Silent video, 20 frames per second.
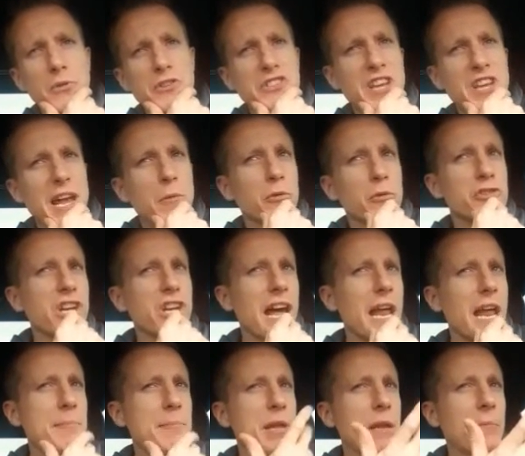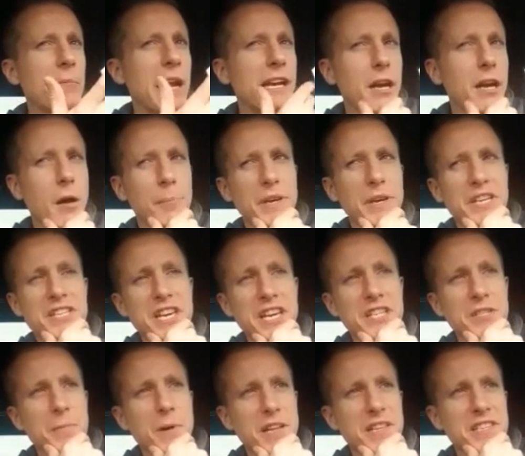don't say, well, John, I've been in my
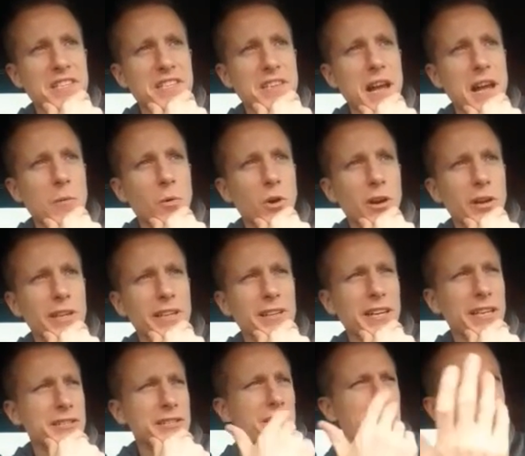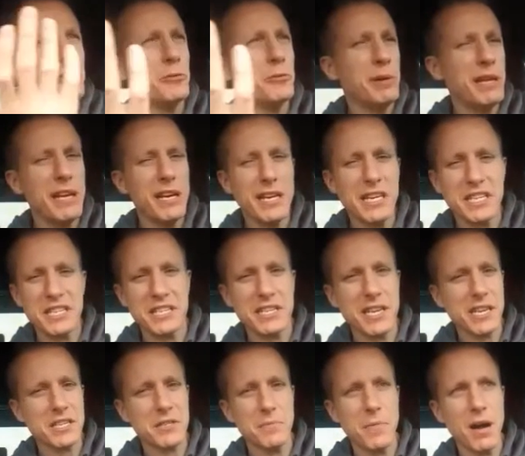company 6 months, it's not working. Like, dude, you've been in
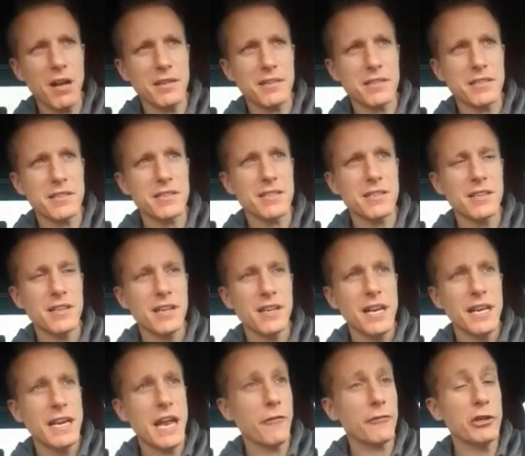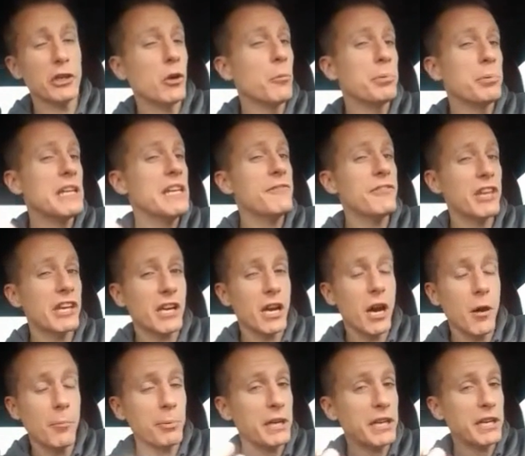it 6 months. Now, if you don't
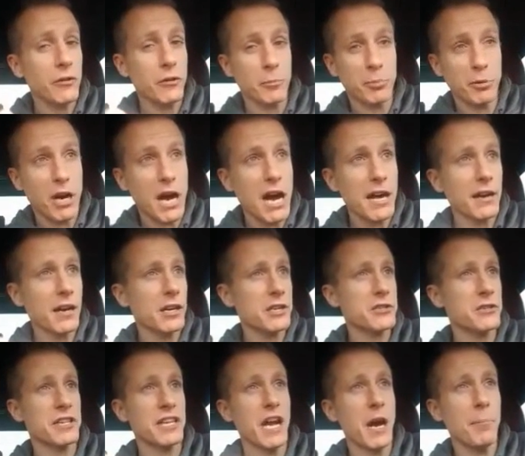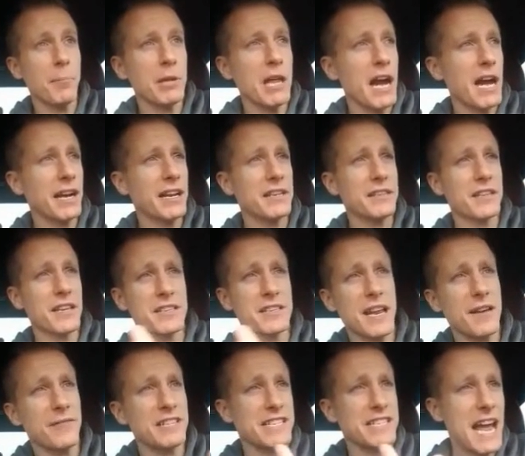believe in the company or the products or the upline,
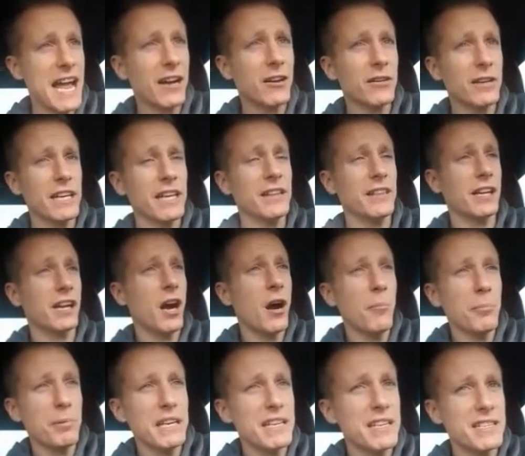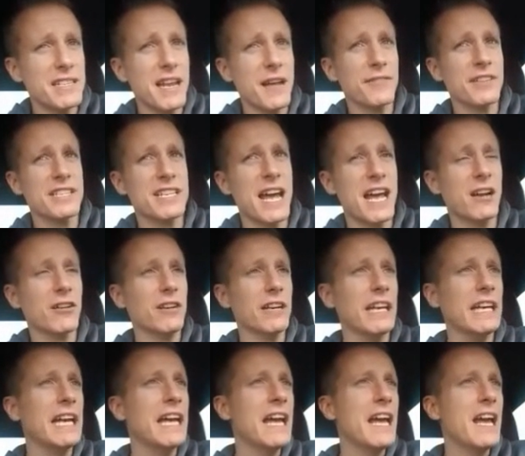it doesn't have integrity, the company doesn't have
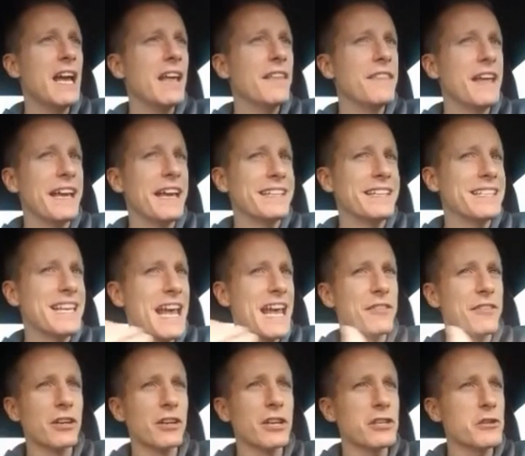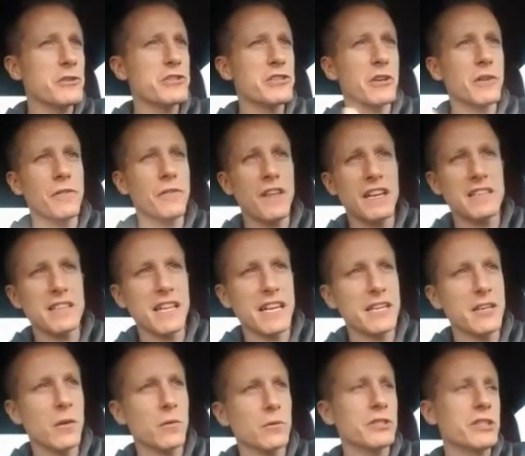integrity, they say they're going to do certain
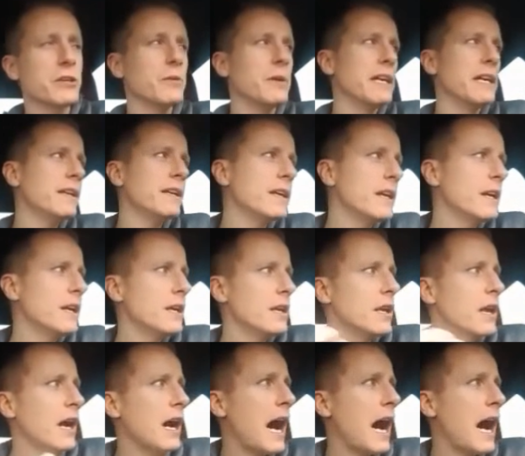things and they don't do it,